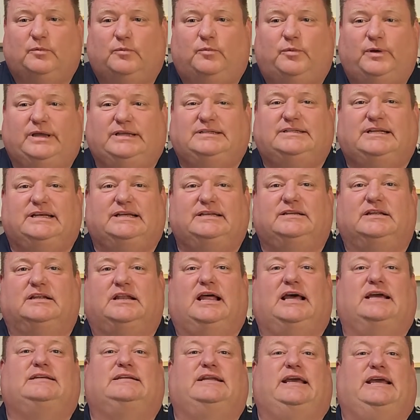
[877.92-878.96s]
We tend to
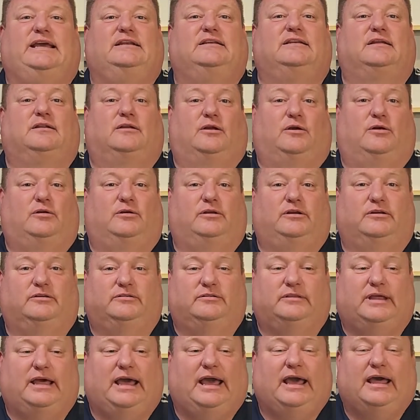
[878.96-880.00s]
like to eat a little earlier than
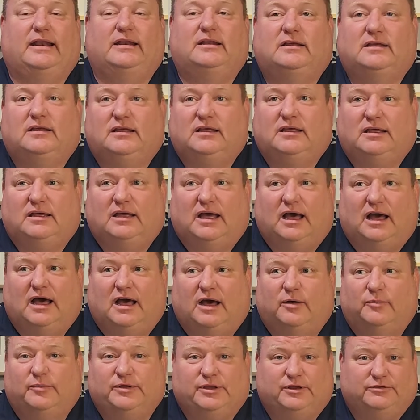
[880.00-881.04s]
that.
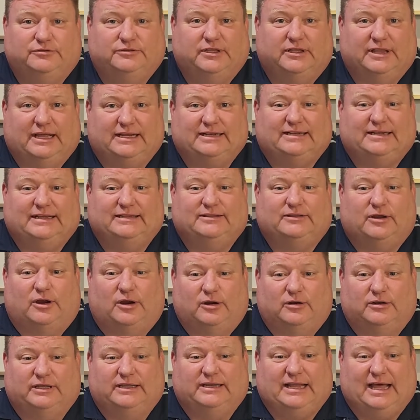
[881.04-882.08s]
We usually like to get the
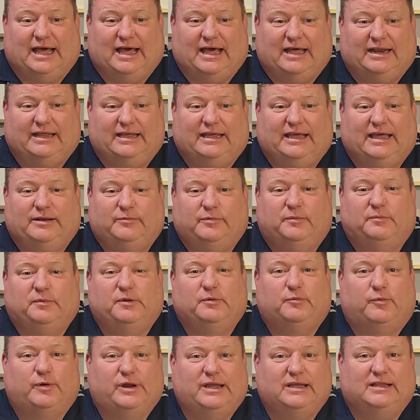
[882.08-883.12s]
early dining, and when we
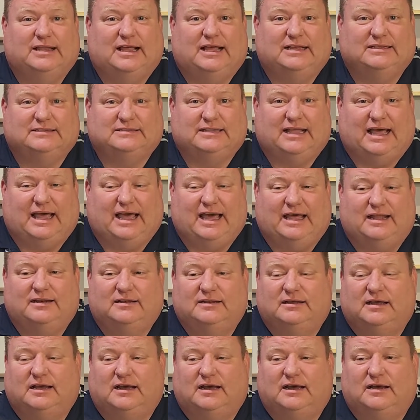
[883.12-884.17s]
realized that,